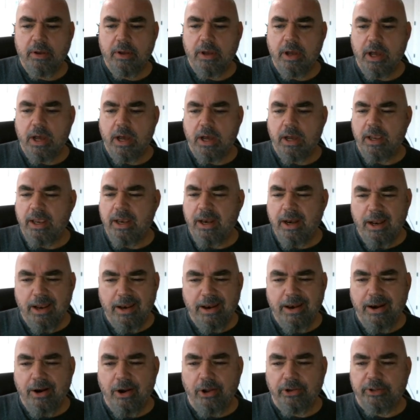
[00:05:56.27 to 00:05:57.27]
And
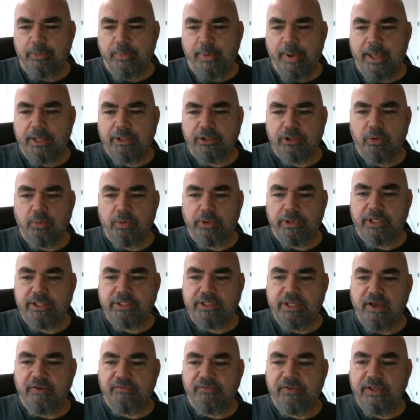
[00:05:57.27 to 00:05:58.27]
it all depends on what the
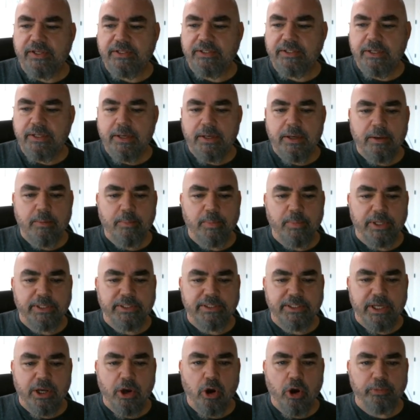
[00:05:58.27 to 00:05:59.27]
stuff is.
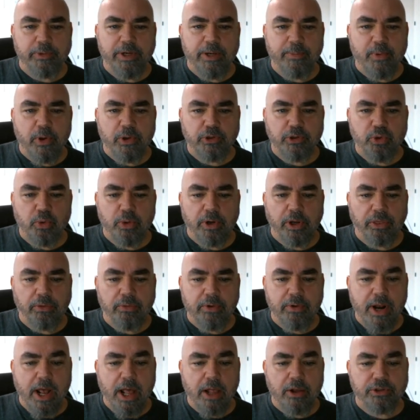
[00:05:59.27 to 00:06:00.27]
But see, Home Depot is
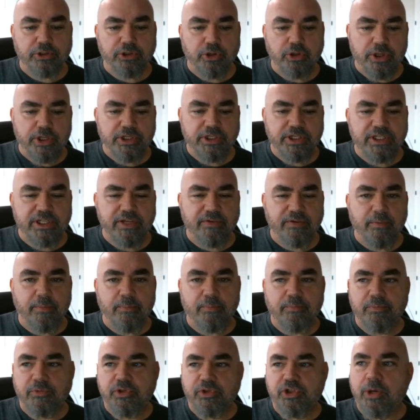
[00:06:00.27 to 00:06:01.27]
$23. So this is
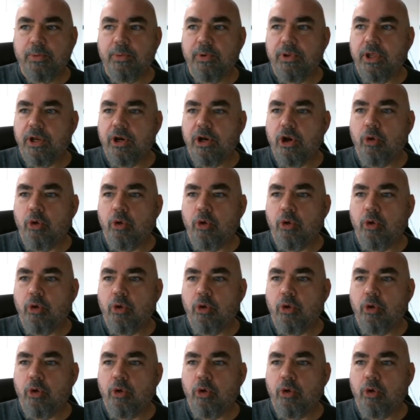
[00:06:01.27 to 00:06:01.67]
even cheaper than